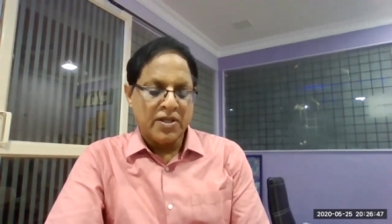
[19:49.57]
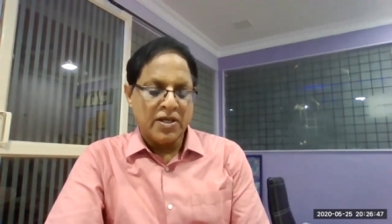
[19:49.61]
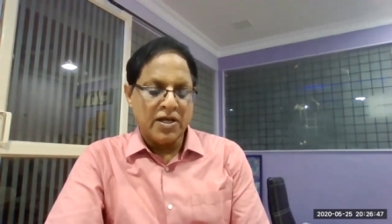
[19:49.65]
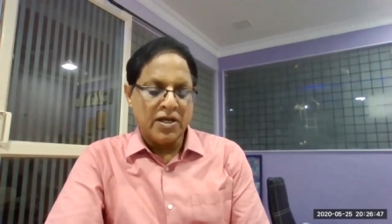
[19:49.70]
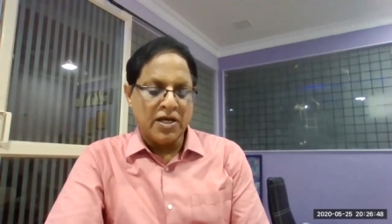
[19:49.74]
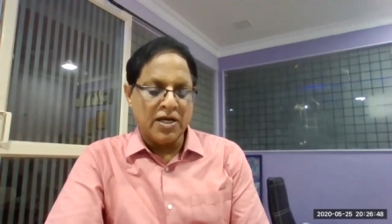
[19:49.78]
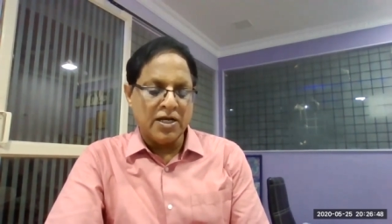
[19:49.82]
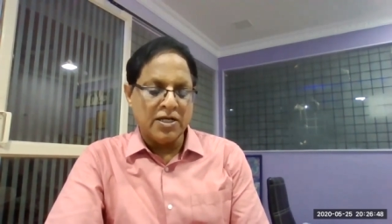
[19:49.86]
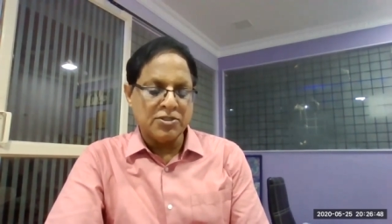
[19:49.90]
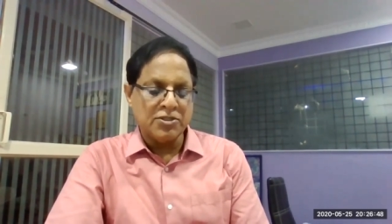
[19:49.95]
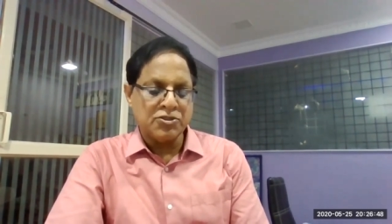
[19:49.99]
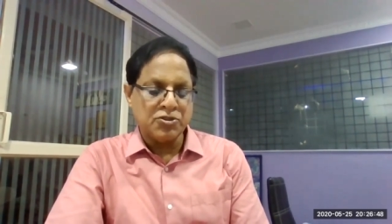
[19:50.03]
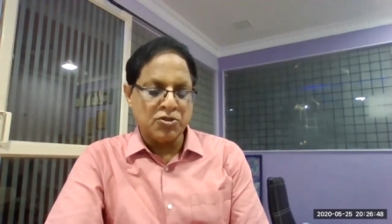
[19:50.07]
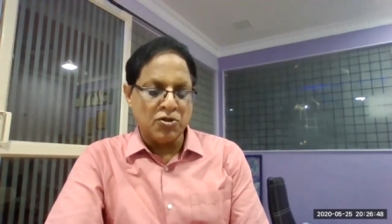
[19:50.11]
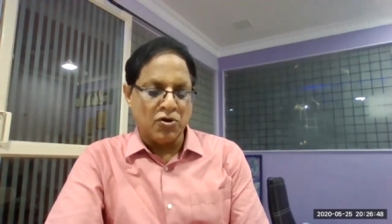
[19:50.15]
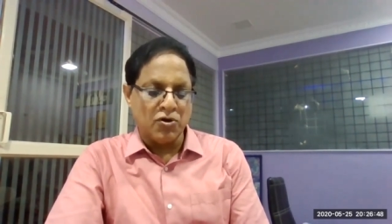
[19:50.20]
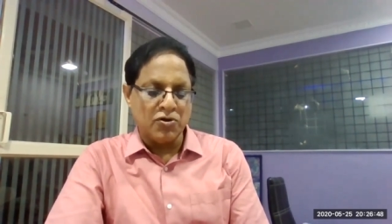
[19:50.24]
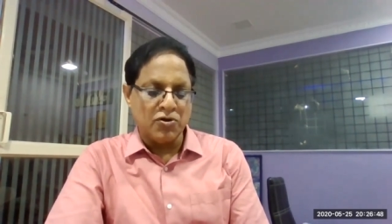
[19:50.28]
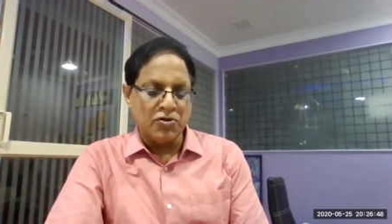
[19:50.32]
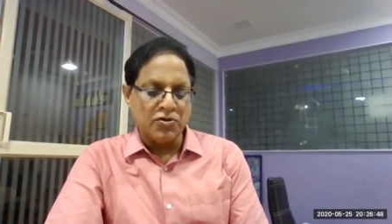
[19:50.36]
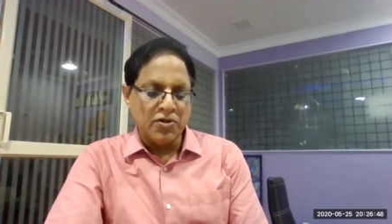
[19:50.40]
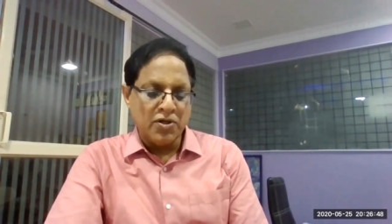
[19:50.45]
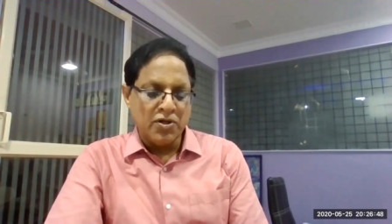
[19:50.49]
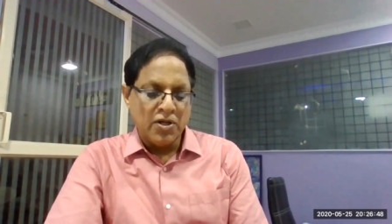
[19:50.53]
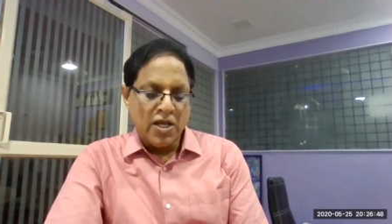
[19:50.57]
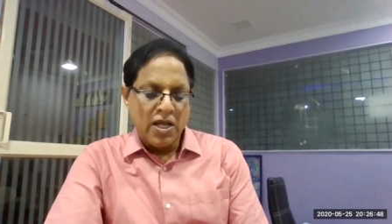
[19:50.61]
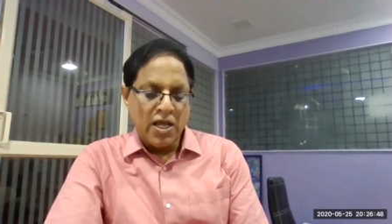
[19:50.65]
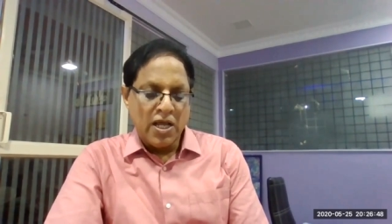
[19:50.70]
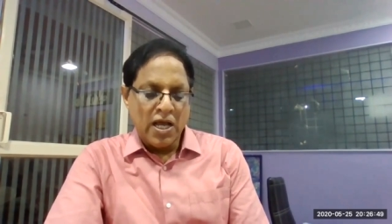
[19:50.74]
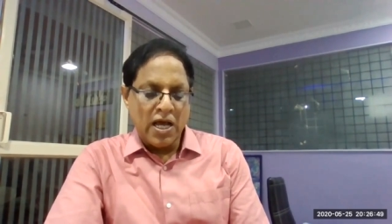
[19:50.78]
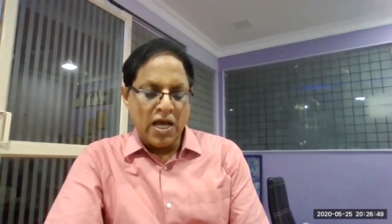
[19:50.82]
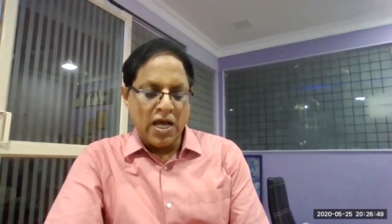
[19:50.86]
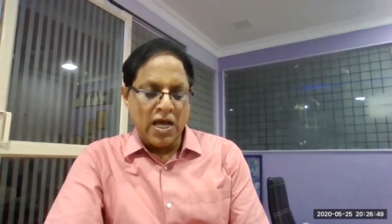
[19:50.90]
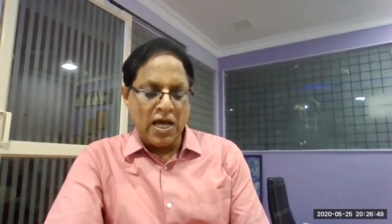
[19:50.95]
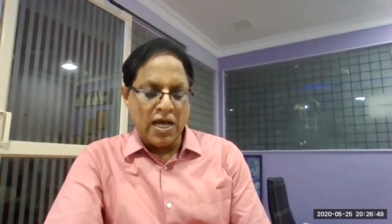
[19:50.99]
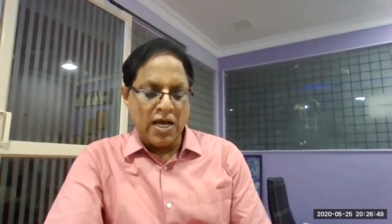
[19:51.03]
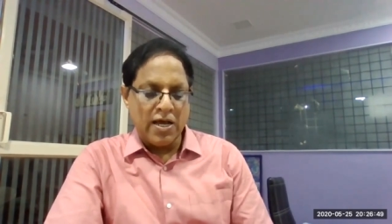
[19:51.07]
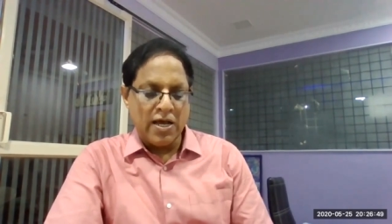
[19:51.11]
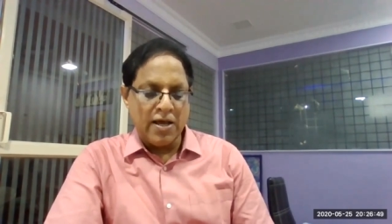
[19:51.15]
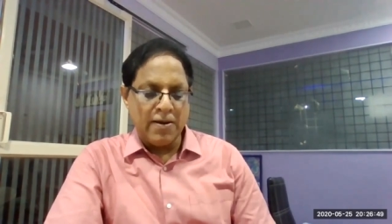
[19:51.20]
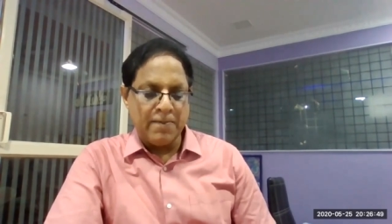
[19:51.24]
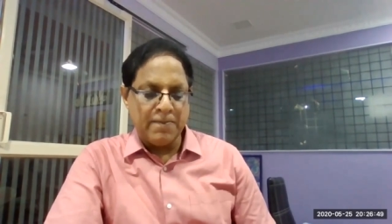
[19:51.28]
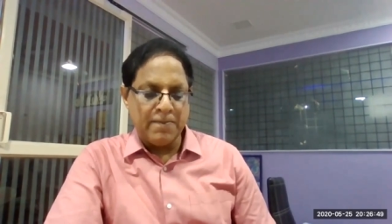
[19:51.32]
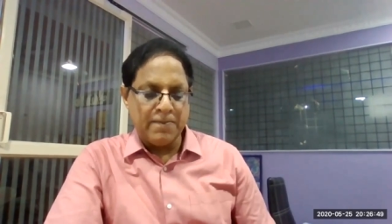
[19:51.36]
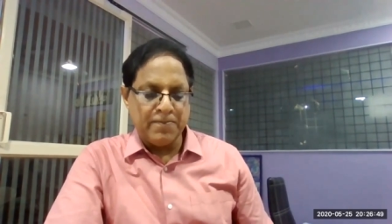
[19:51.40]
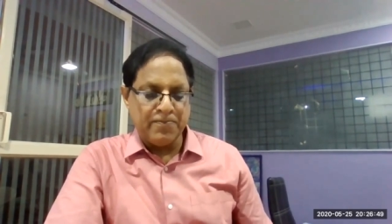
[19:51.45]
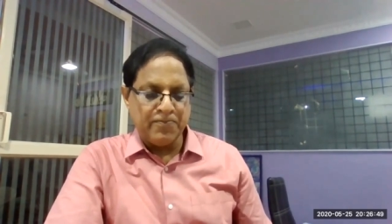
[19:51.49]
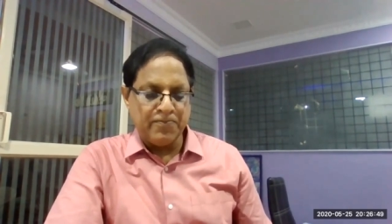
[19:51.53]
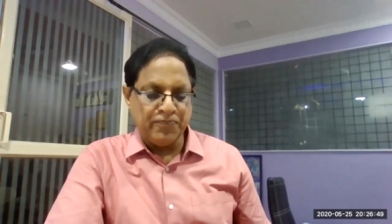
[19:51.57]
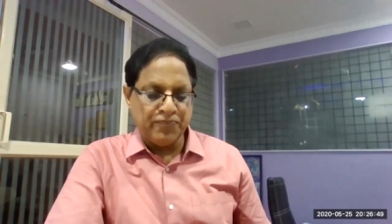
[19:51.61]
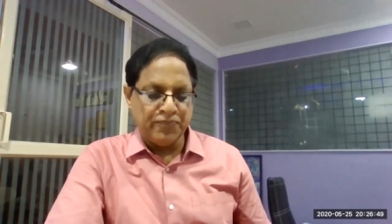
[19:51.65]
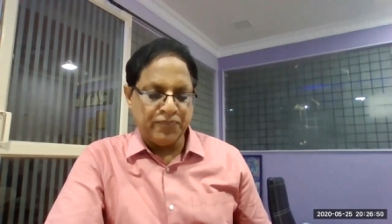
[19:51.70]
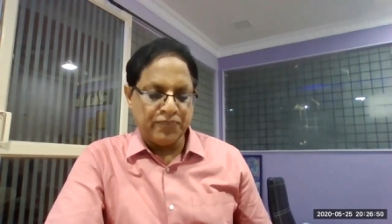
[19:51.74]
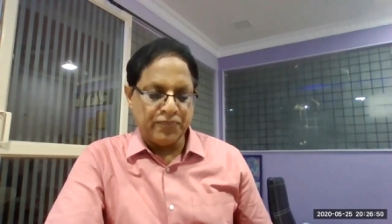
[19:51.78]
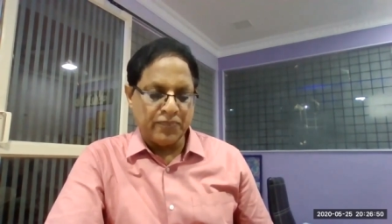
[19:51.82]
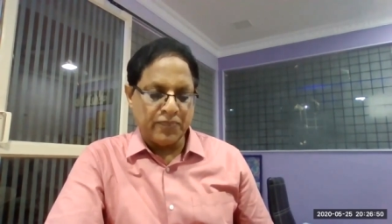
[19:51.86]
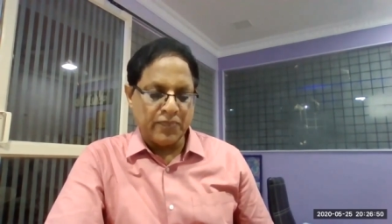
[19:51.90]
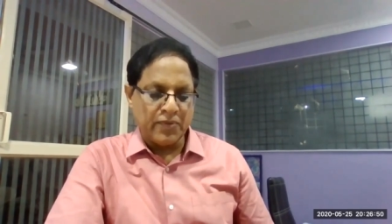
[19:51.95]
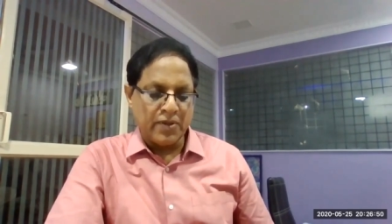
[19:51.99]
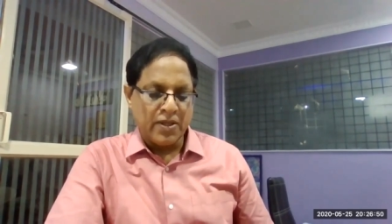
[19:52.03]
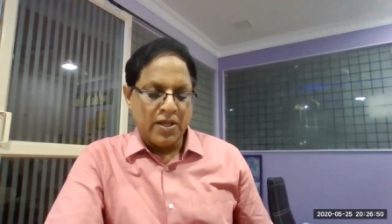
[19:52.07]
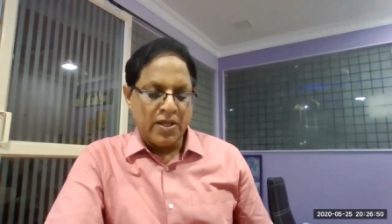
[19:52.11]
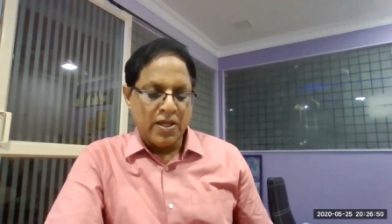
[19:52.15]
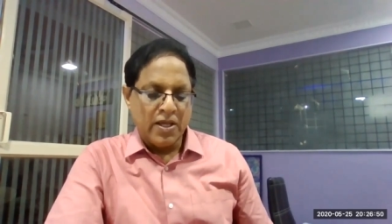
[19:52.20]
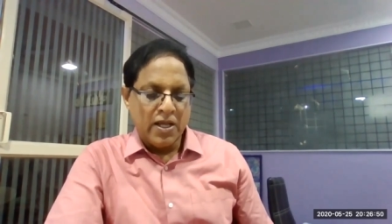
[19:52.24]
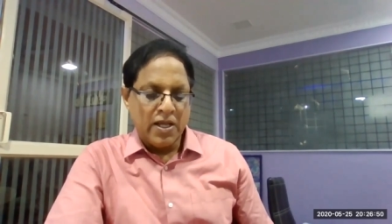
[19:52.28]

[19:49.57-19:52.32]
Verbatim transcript: uh, shown um,